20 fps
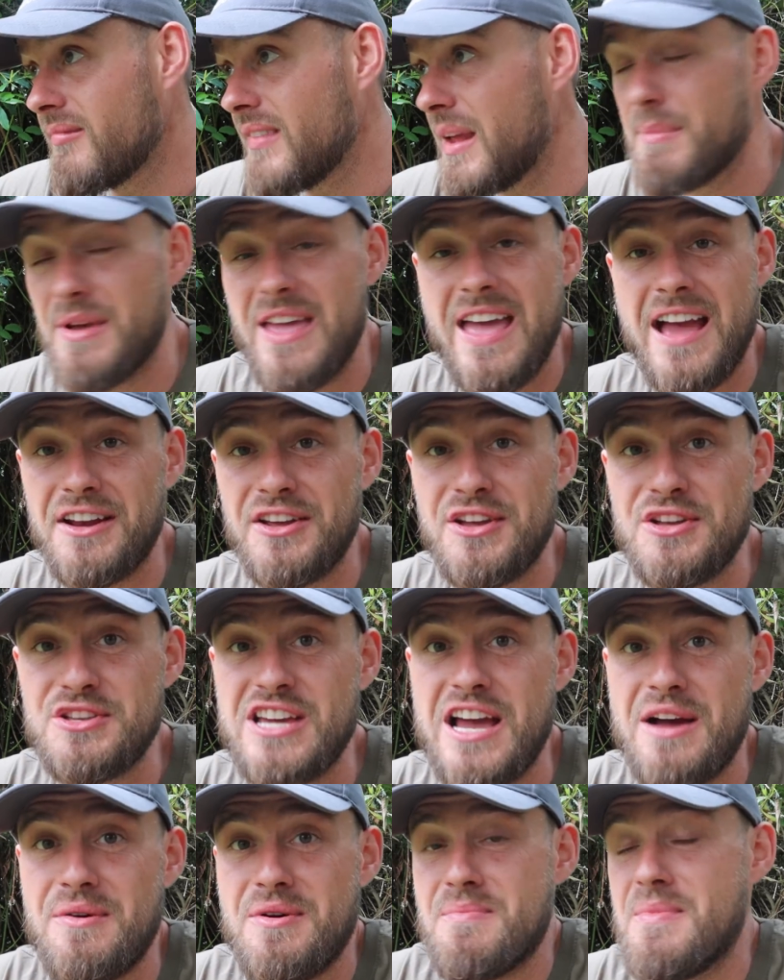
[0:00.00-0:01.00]
But yeah, I had a good
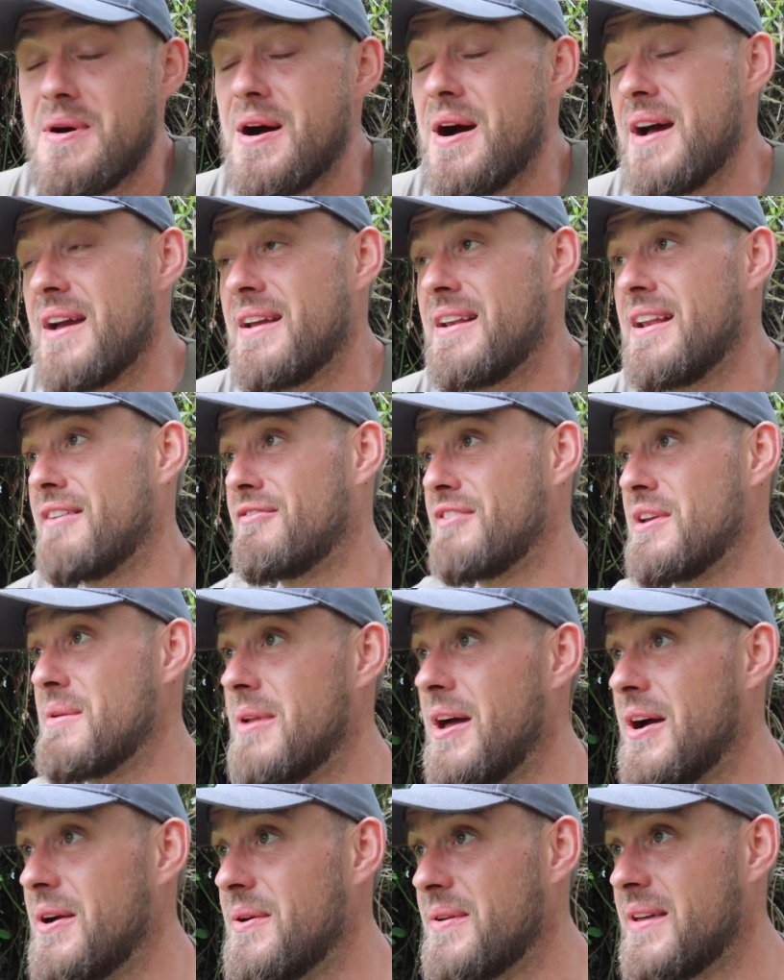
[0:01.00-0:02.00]
chat with Martin, lovely
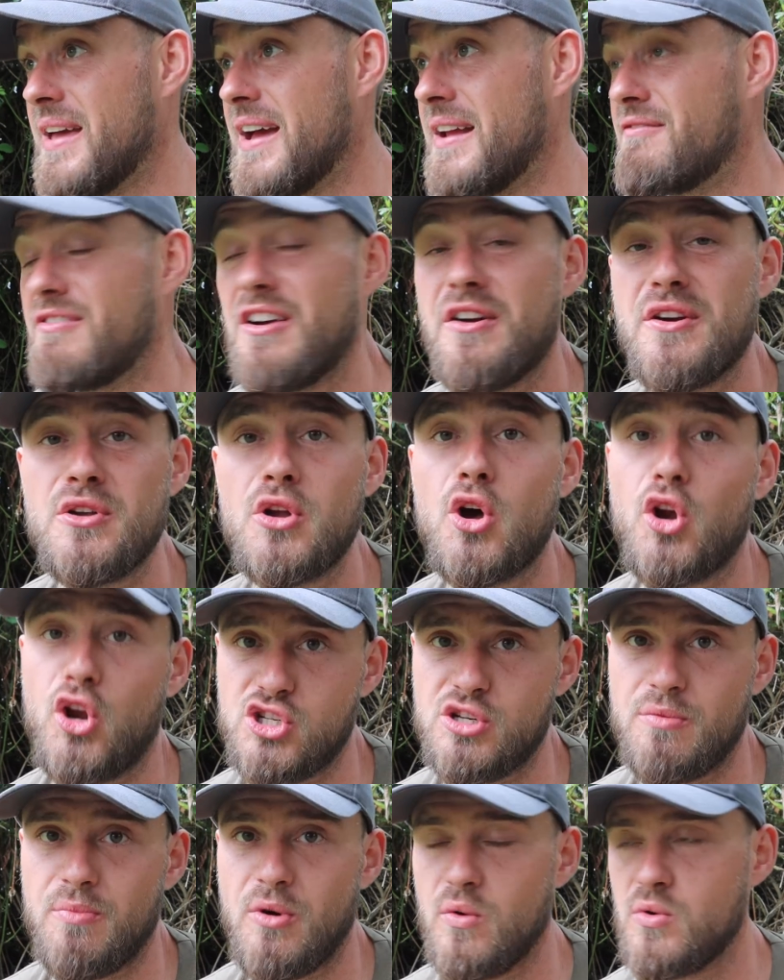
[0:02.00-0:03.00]
bloke and very
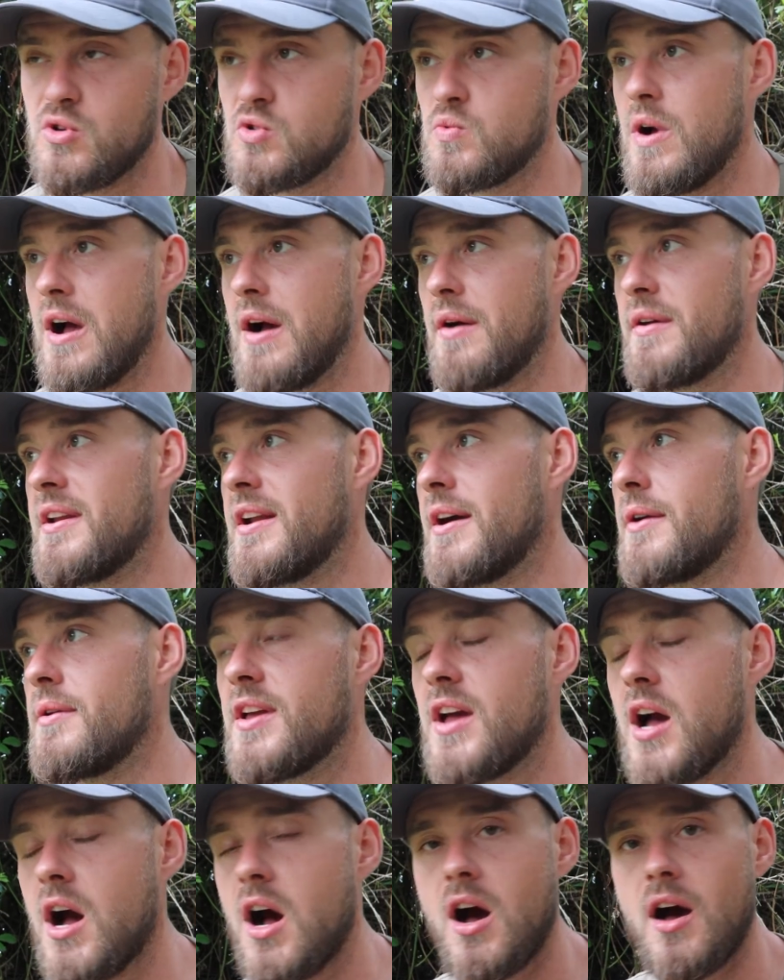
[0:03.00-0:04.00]
knowledgeable as well. You know, you
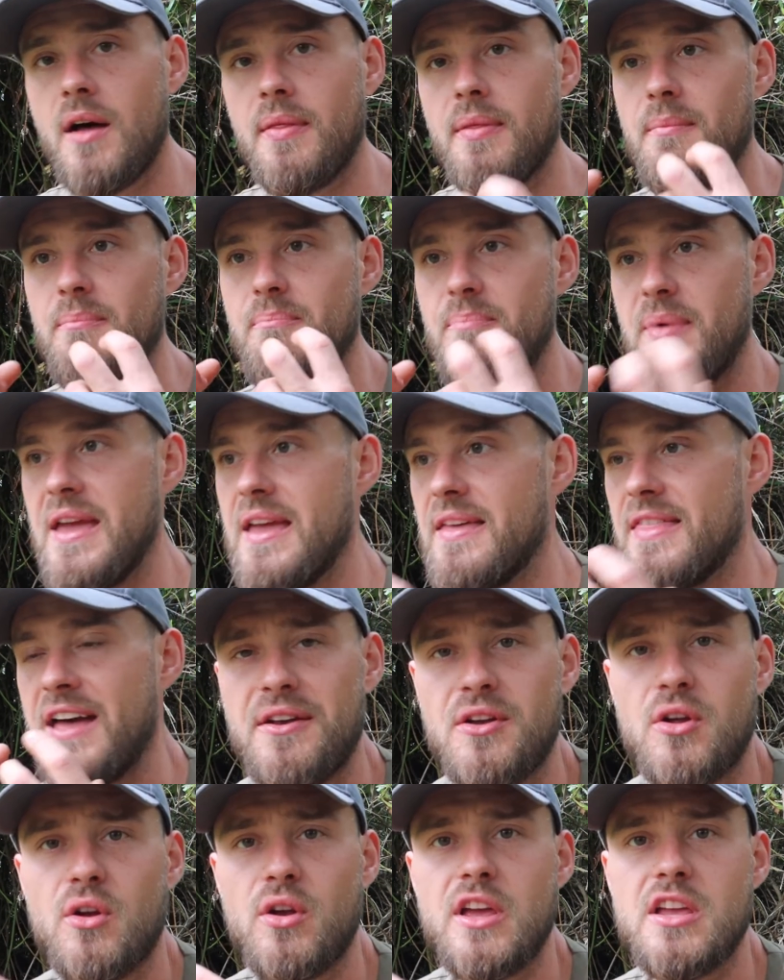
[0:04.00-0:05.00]
can't beat that
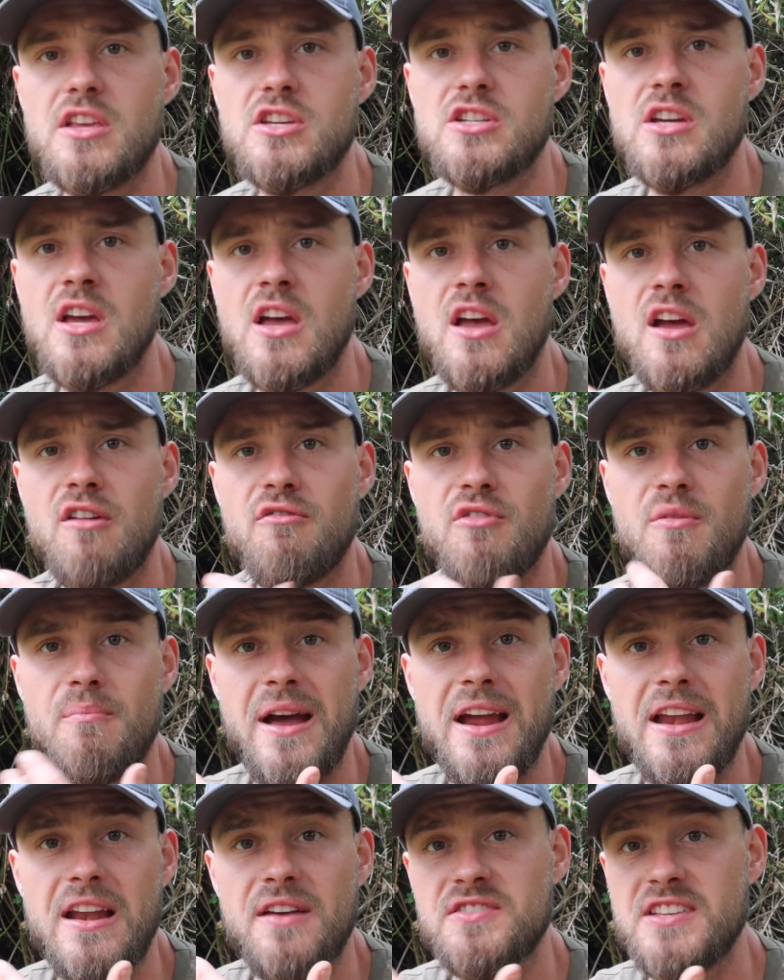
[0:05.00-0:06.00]
knowledge from
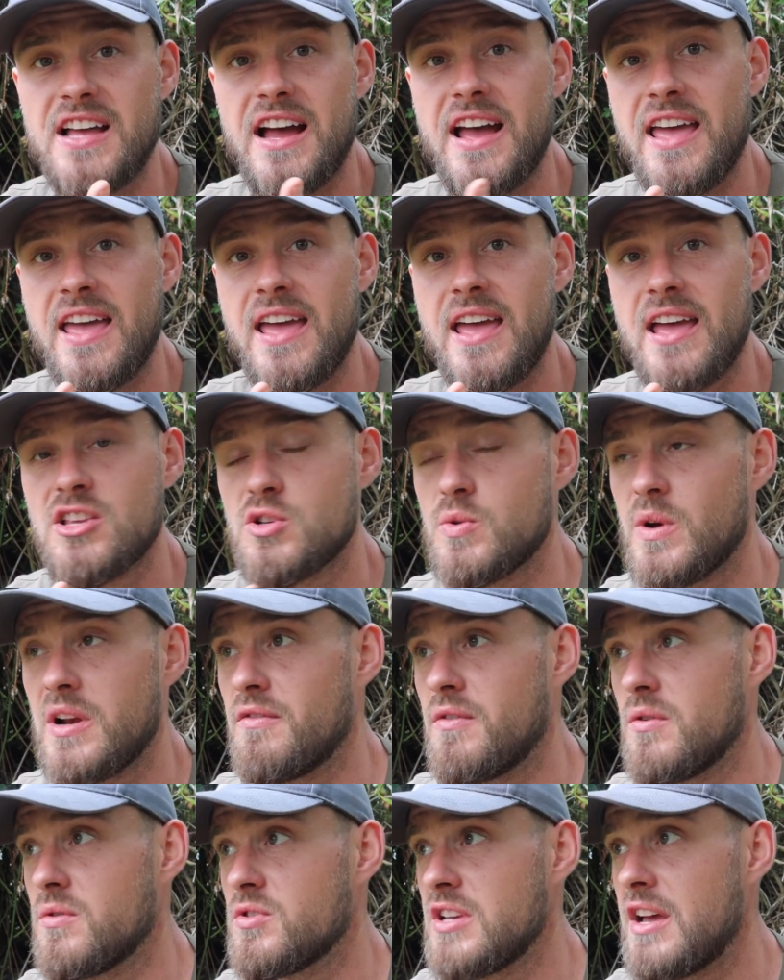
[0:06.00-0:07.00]
bailiffs that are here
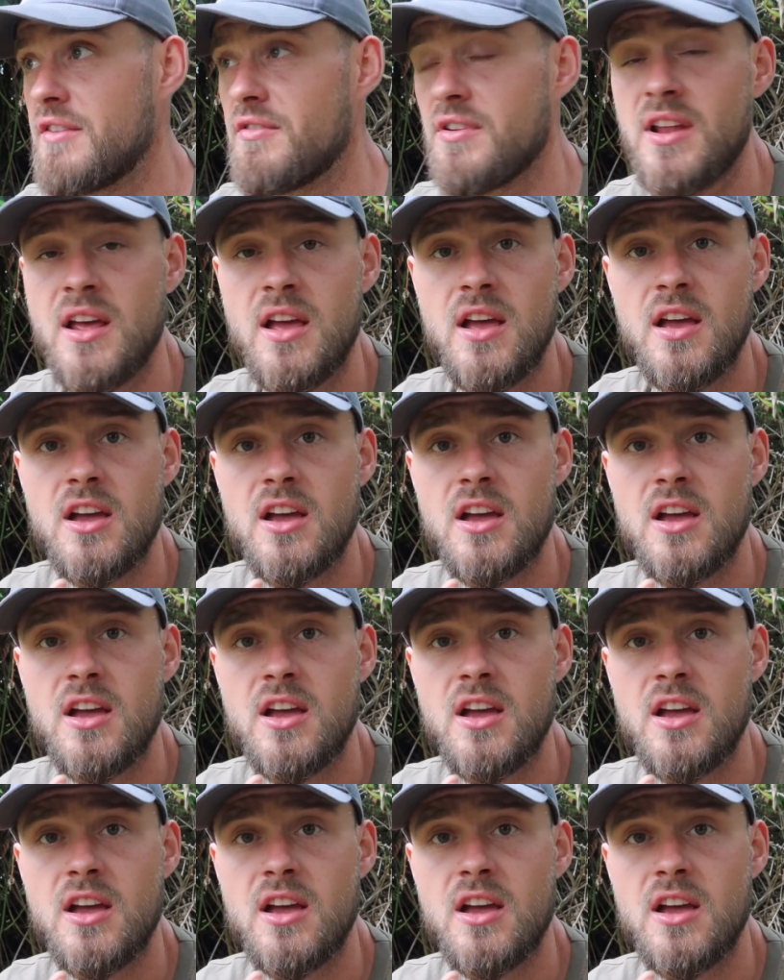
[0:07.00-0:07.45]
24/7.